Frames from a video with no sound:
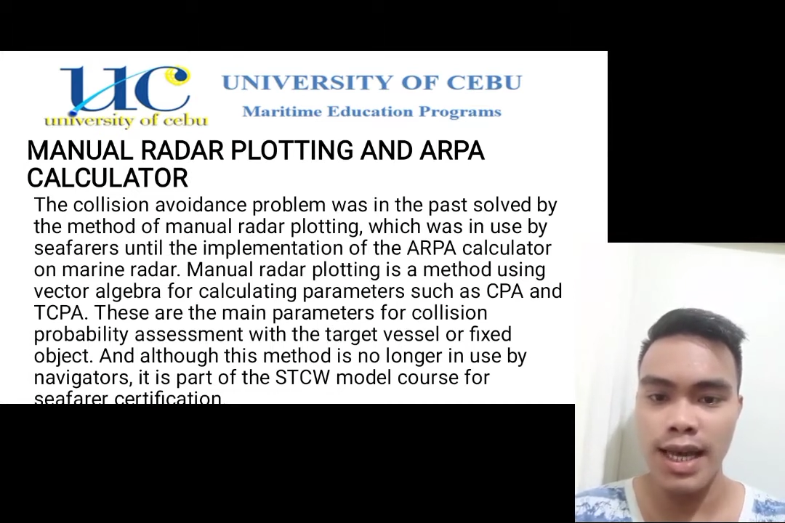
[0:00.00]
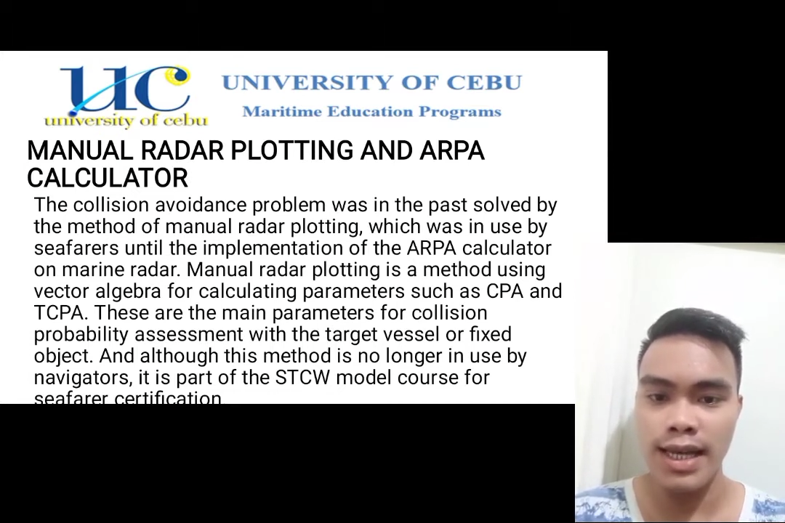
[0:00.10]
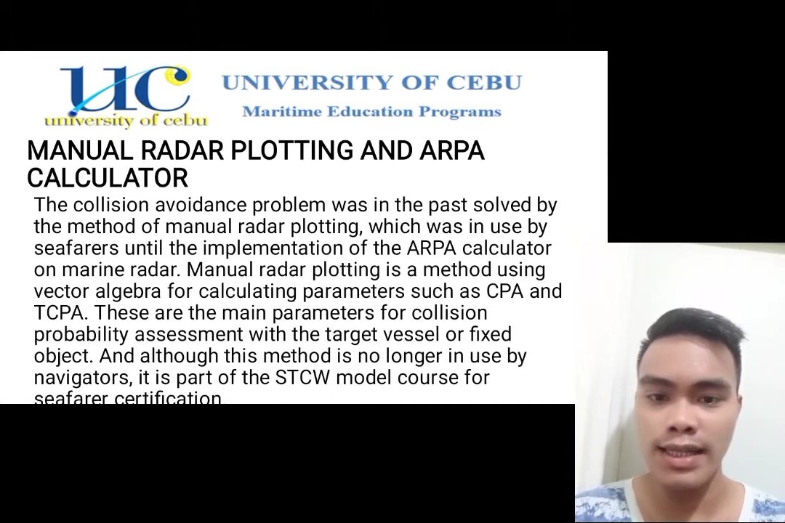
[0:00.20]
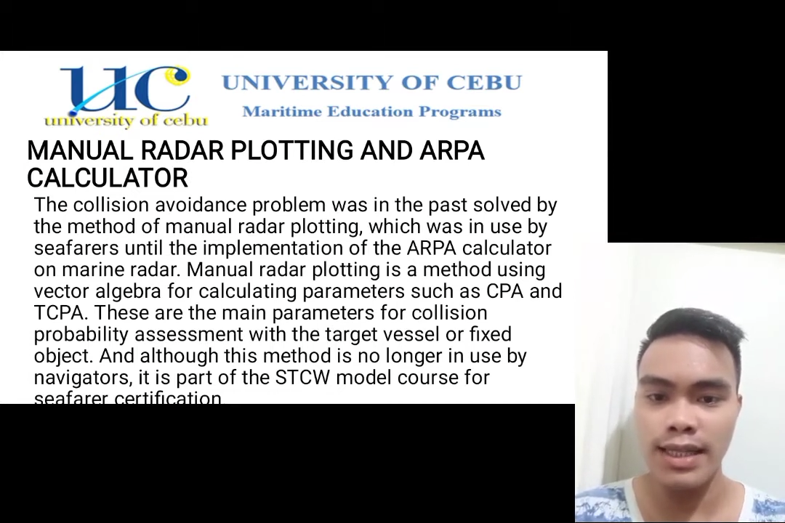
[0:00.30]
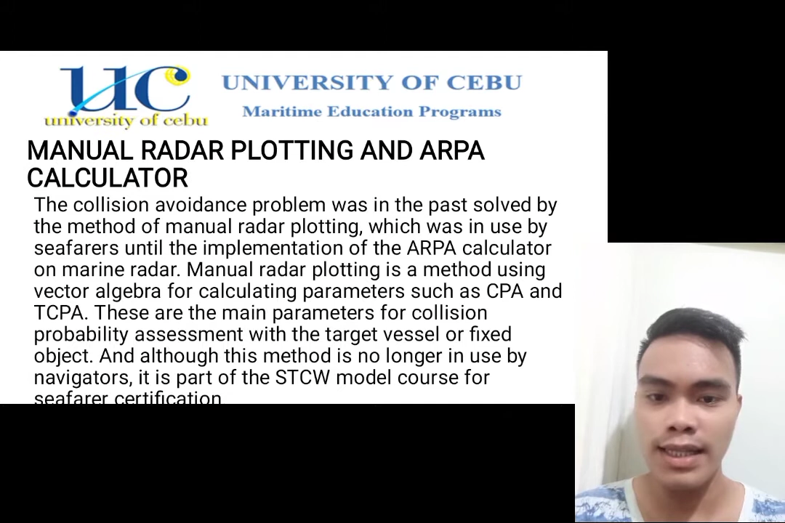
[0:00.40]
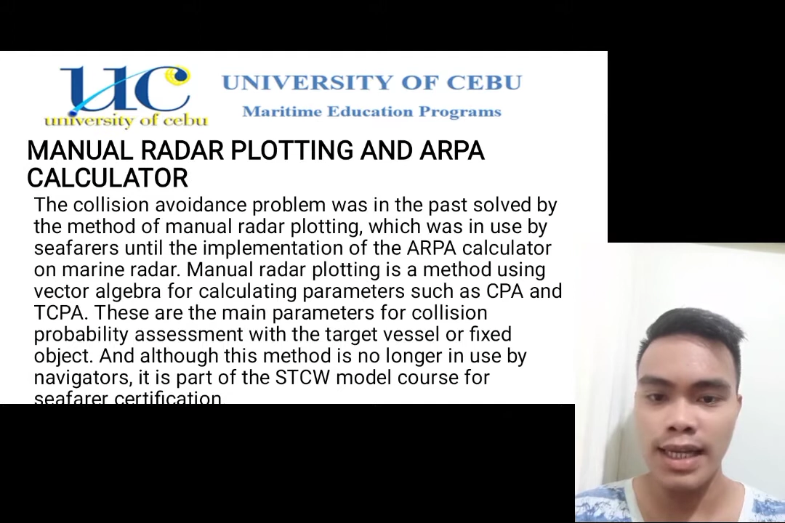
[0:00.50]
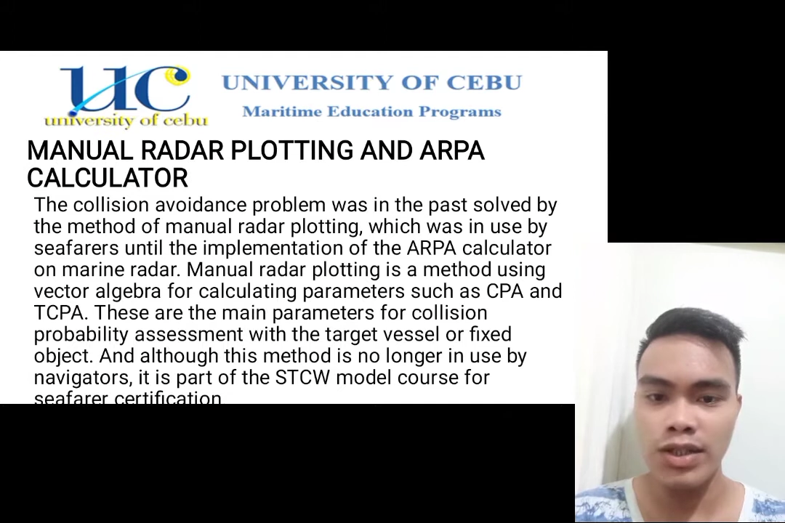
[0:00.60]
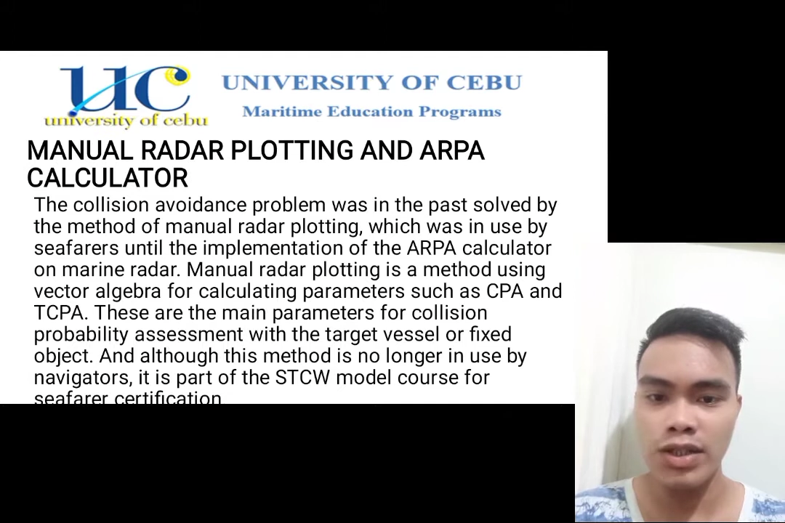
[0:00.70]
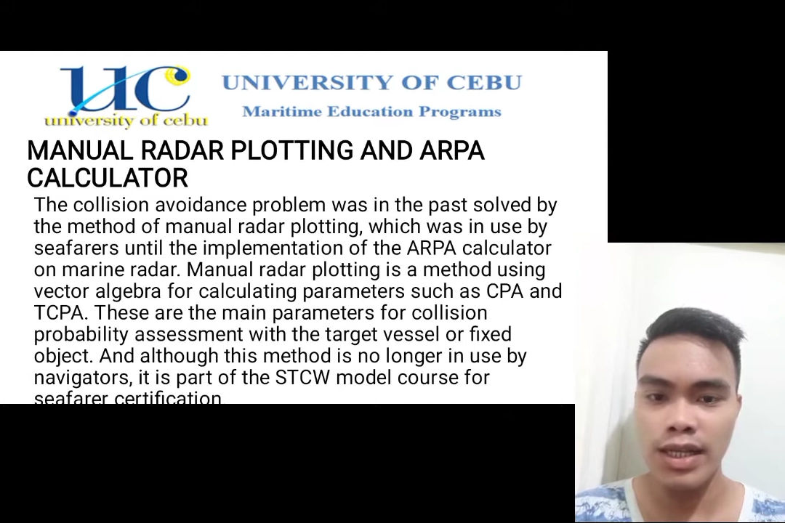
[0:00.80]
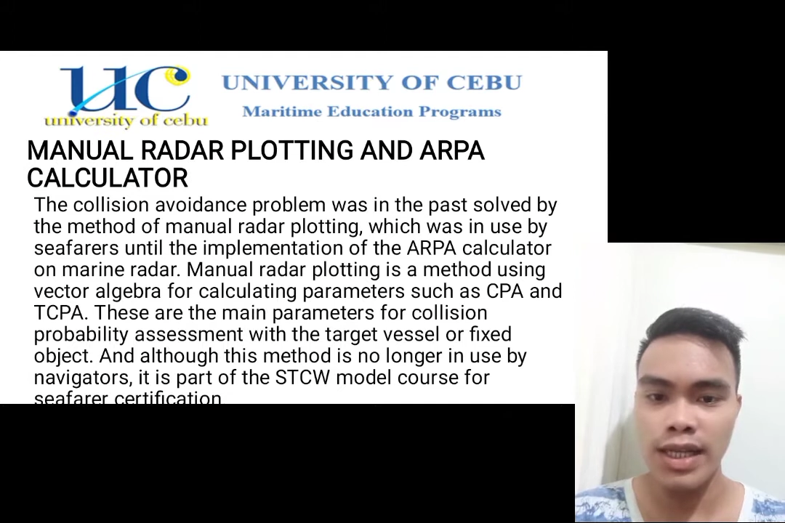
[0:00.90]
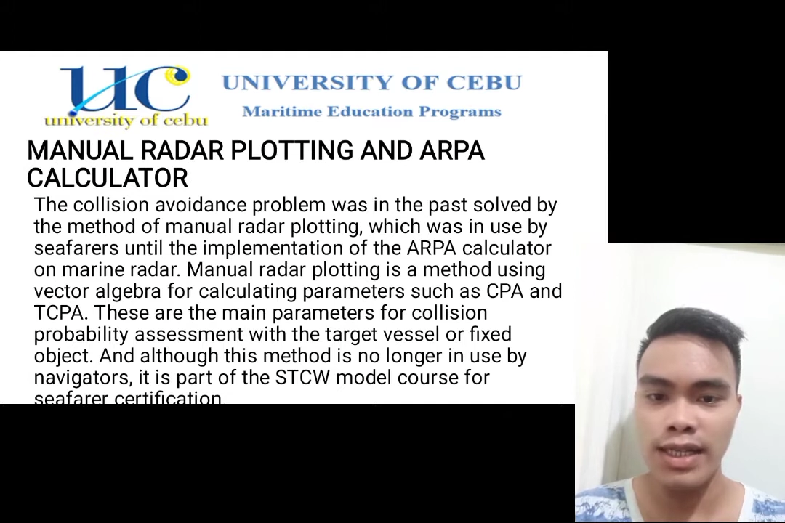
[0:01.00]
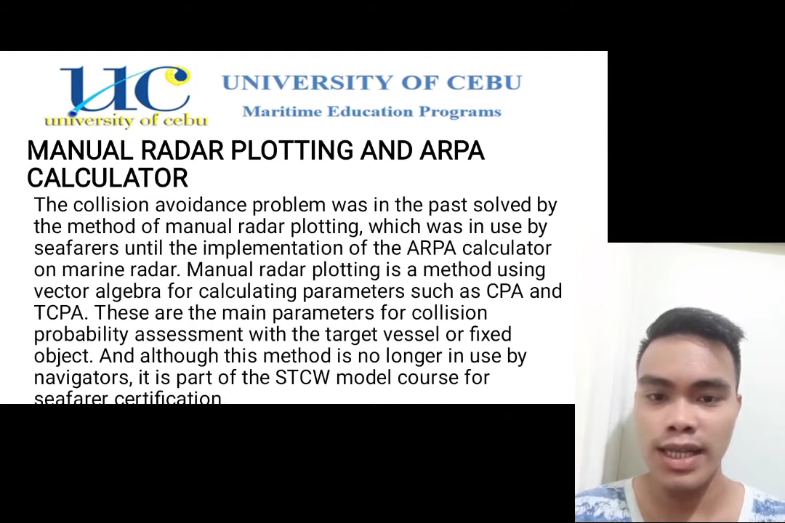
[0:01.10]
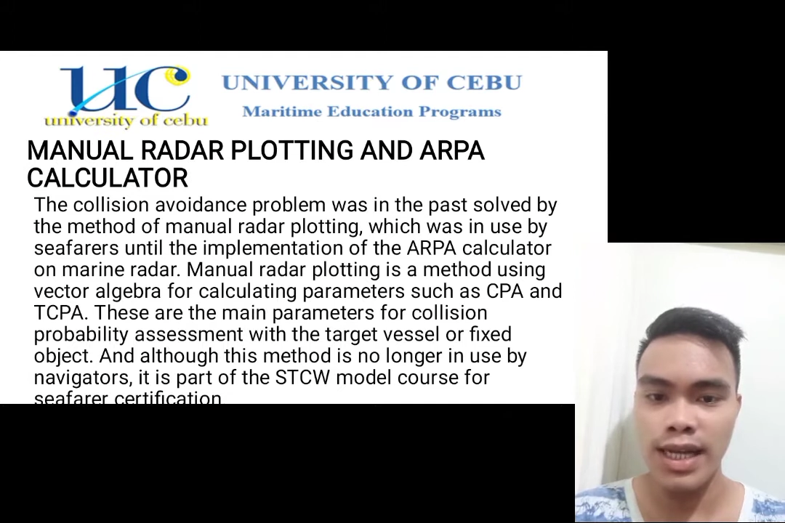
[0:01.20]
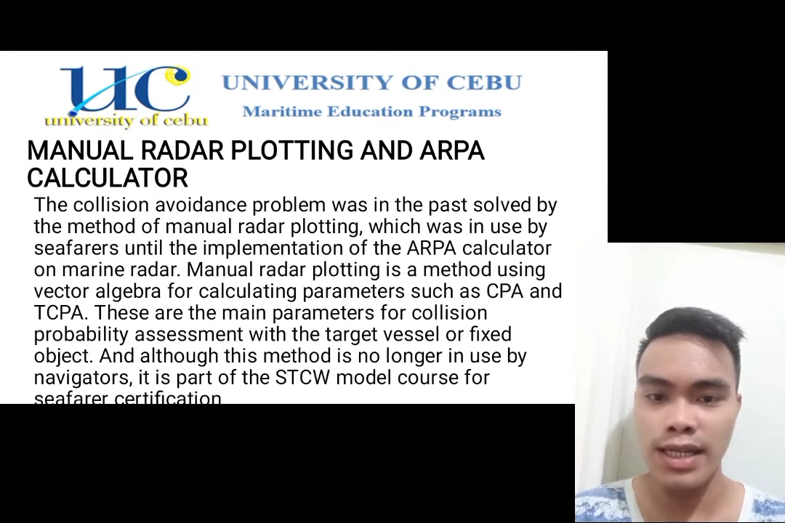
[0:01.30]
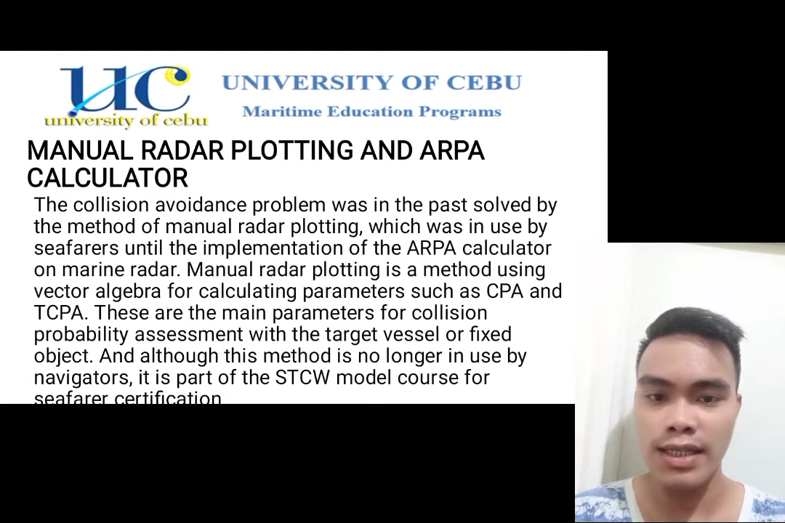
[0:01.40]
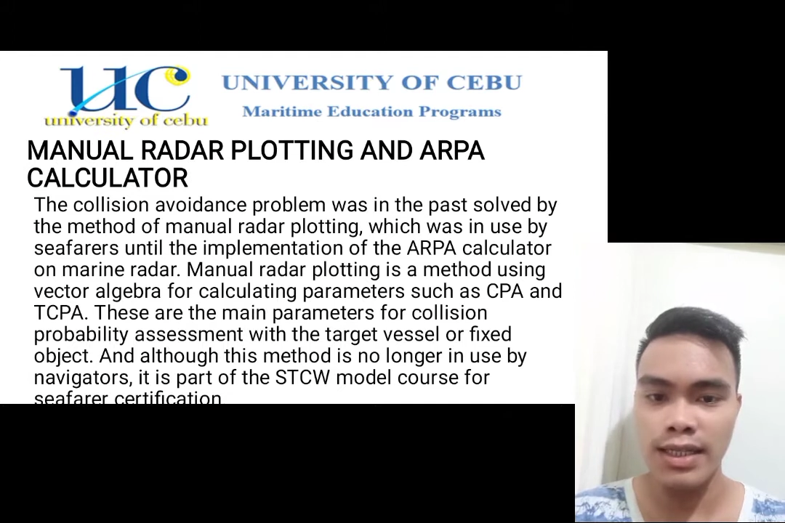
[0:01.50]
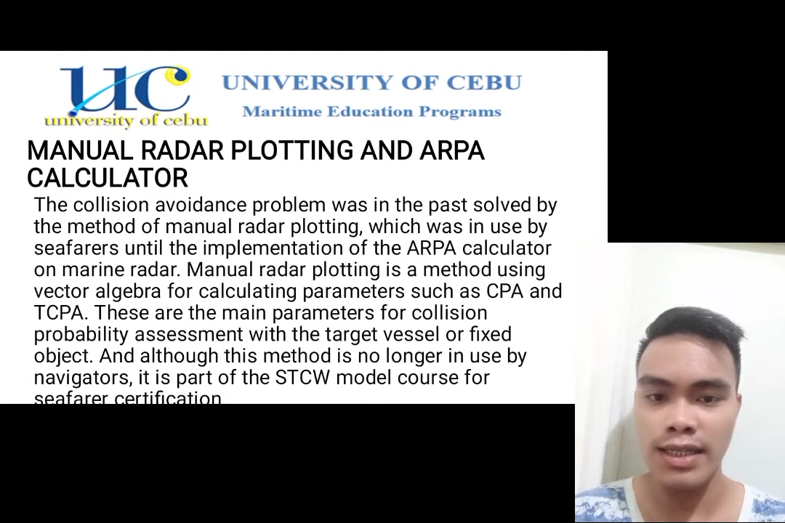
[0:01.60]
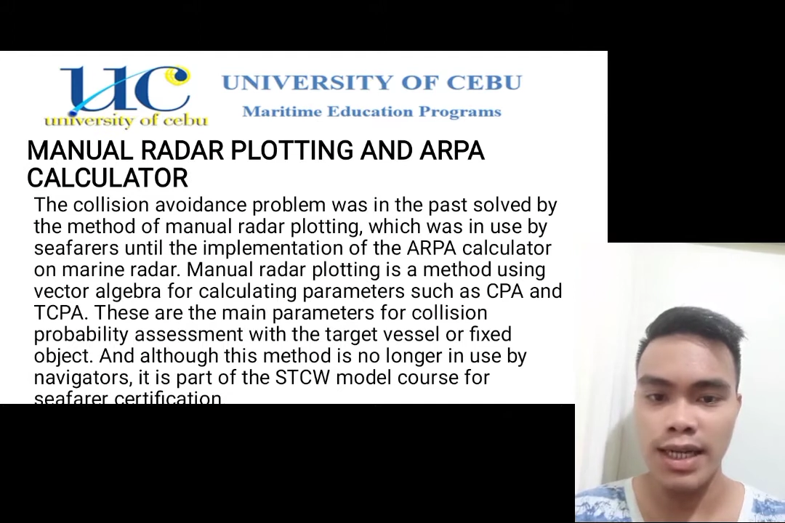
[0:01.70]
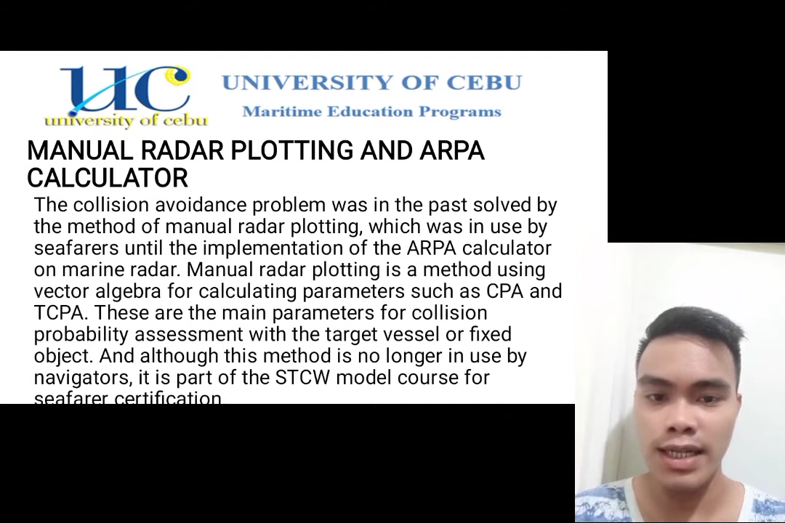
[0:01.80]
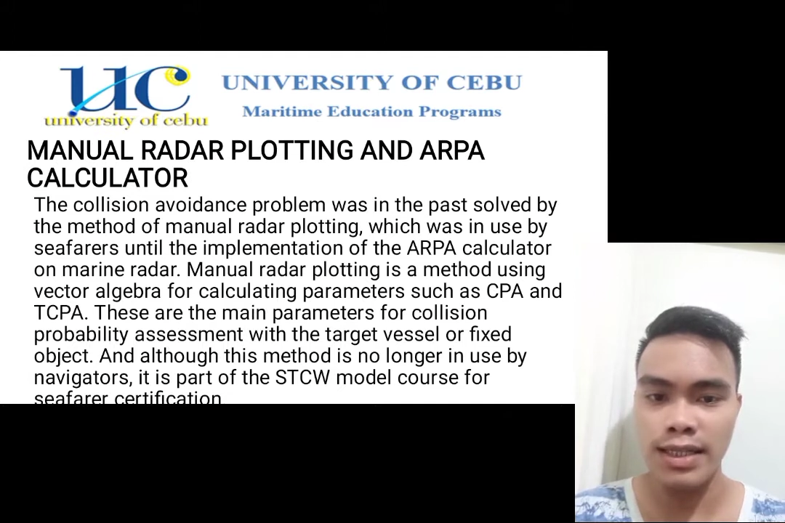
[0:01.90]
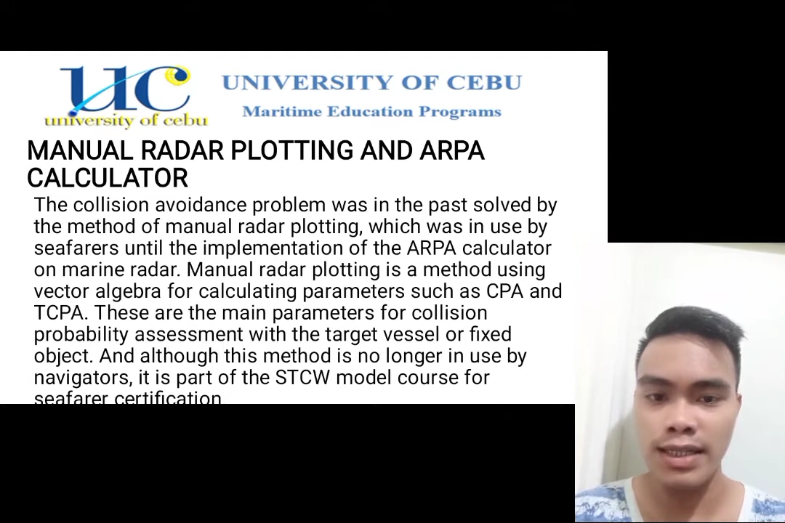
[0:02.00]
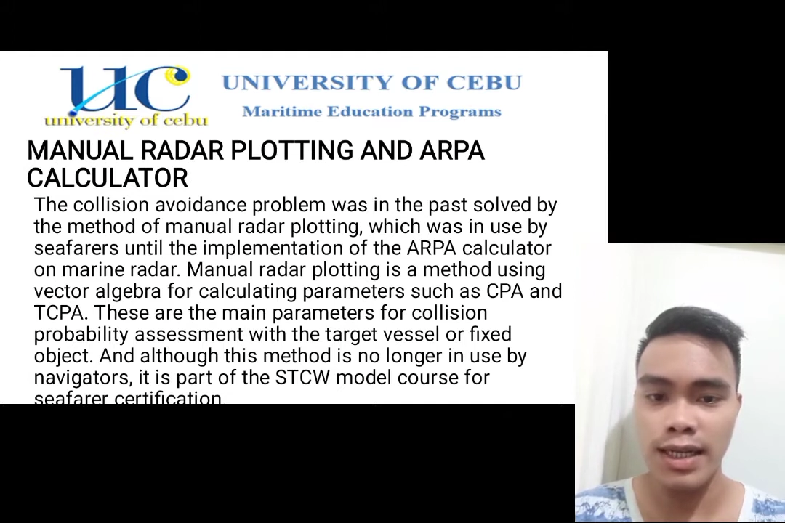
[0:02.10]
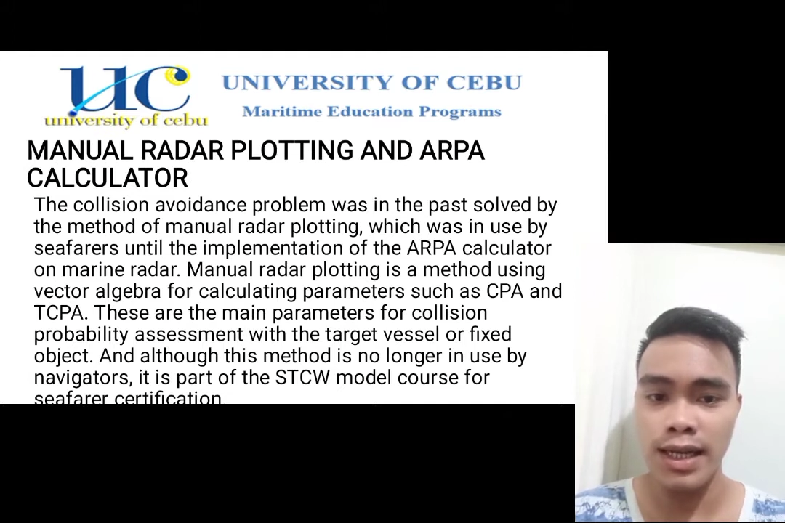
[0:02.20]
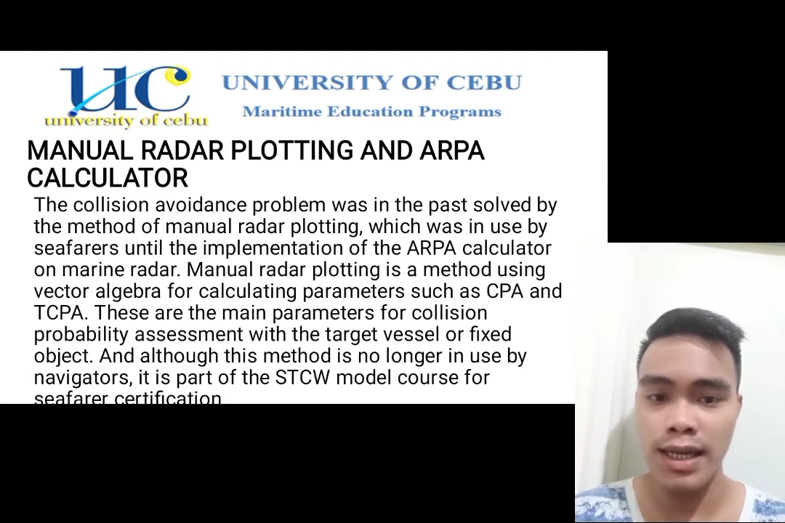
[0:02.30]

and detection data is thus